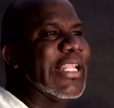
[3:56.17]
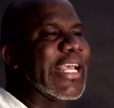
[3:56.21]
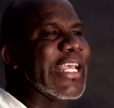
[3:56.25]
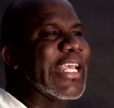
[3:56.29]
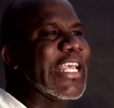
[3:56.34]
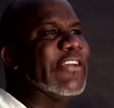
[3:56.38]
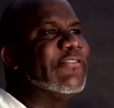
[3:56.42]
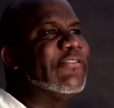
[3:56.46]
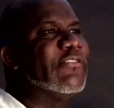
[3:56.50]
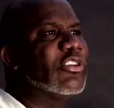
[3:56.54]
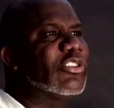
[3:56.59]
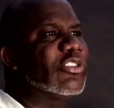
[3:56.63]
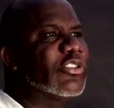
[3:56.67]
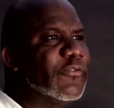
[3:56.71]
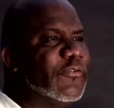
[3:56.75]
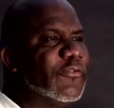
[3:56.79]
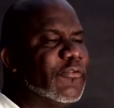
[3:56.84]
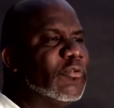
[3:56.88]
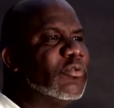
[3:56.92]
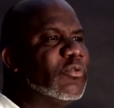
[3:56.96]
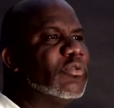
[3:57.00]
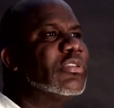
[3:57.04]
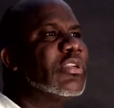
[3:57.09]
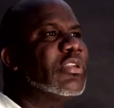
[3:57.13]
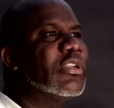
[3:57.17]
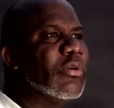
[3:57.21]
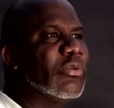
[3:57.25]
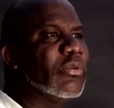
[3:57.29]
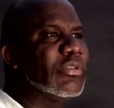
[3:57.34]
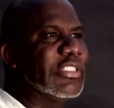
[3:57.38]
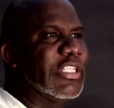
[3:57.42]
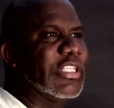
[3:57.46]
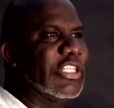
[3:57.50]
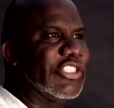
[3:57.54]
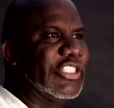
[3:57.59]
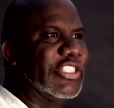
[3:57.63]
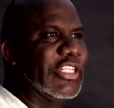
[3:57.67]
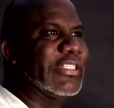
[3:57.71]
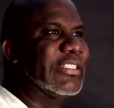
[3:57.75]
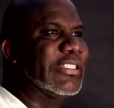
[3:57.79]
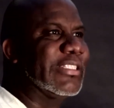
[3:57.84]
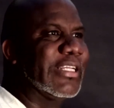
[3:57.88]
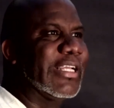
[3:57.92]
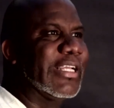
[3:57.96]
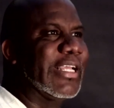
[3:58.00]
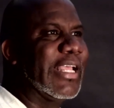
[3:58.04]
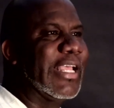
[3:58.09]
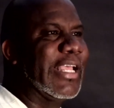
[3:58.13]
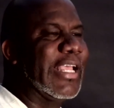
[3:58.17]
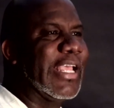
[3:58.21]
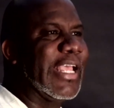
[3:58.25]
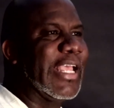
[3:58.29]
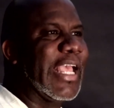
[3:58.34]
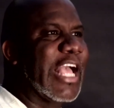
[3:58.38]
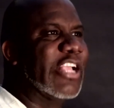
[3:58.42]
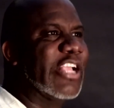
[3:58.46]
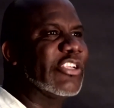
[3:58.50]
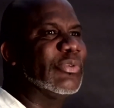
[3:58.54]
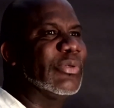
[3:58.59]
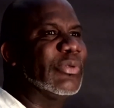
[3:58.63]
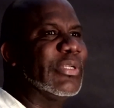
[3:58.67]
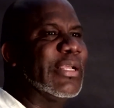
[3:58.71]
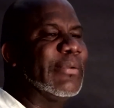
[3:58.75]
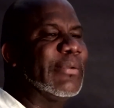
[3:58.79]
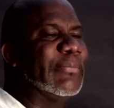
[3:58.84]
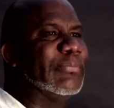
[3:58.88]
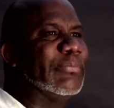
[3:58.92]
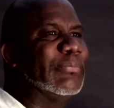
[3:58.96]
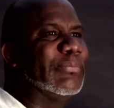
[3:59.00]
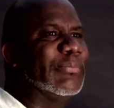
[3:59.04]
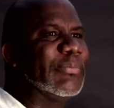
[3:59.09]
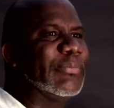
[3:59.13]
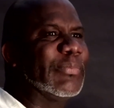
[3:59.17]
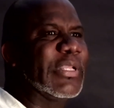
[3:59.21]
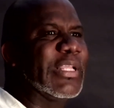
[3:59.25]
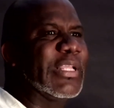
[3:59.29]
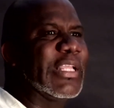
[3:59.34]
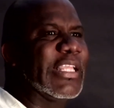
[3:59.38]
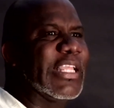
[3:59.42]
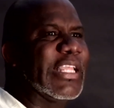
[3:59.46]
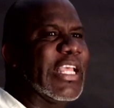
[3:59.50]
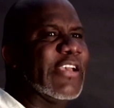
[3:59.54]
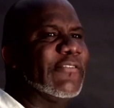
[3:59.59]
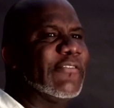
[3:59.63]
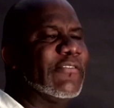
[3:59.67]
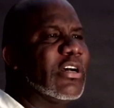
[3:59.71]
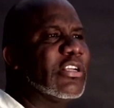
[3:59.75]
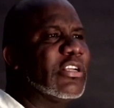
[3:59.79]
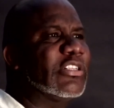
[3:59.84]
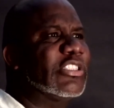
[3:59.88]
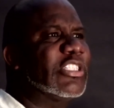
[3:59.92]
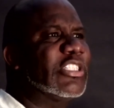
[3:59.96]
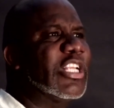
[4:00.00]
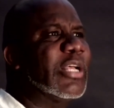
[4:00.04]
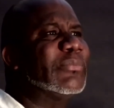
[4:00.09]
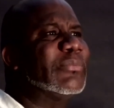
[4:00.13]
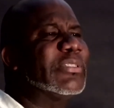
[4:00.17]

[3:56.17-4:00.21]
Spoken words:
that gave us food, clothing, and shelter. It actually gave us